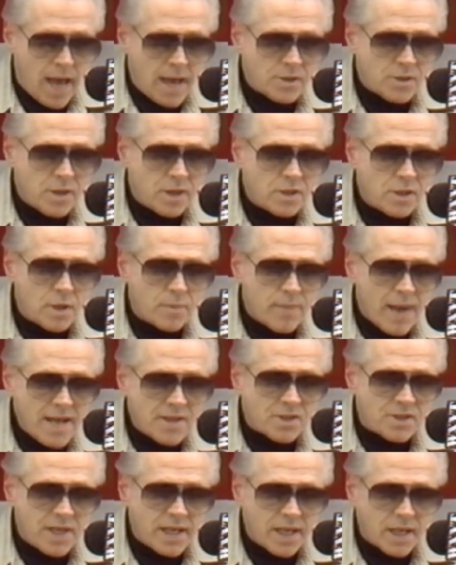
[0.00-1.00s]
as the
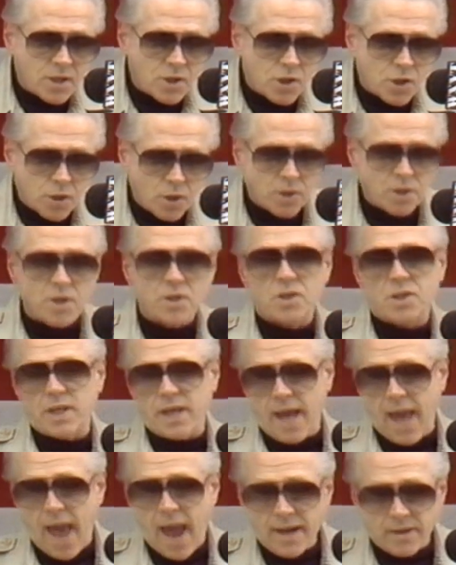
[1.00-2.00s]
Domestic
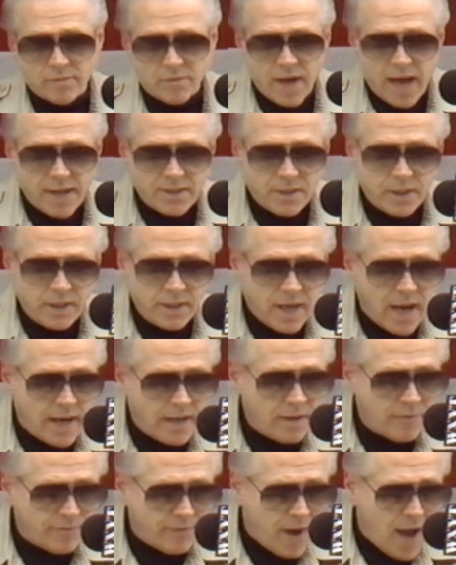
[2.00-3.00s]
Insurgency Act of
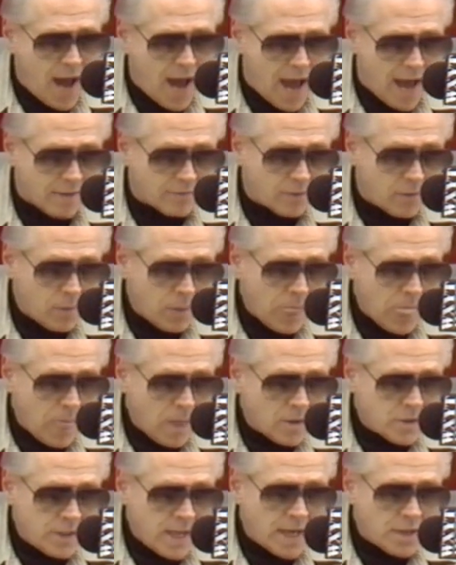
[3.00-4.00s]
1995,
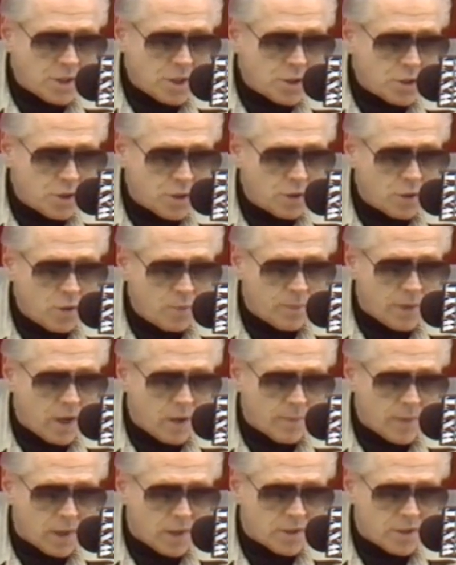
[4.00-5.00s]
Section 2,
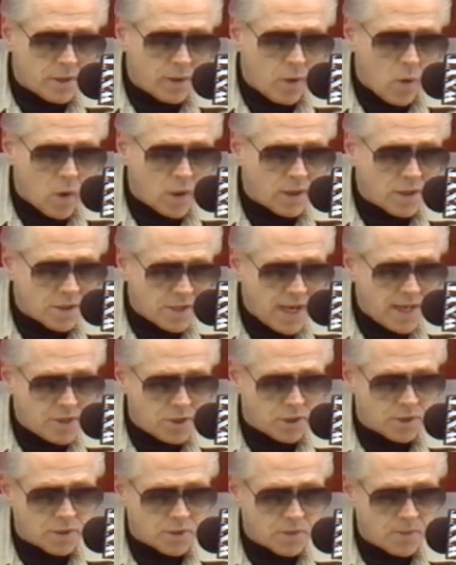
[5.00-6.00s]
paramilitary
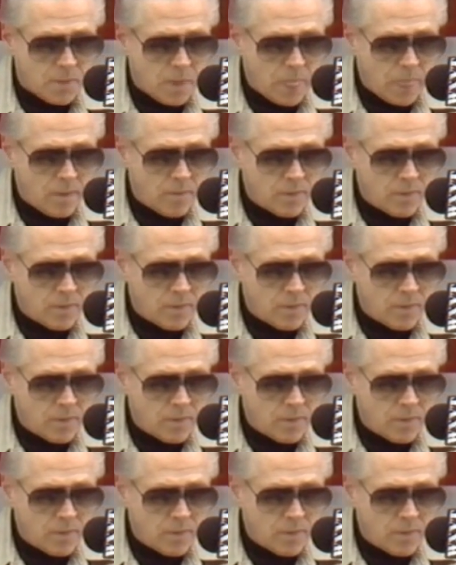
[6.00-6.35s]
organizations.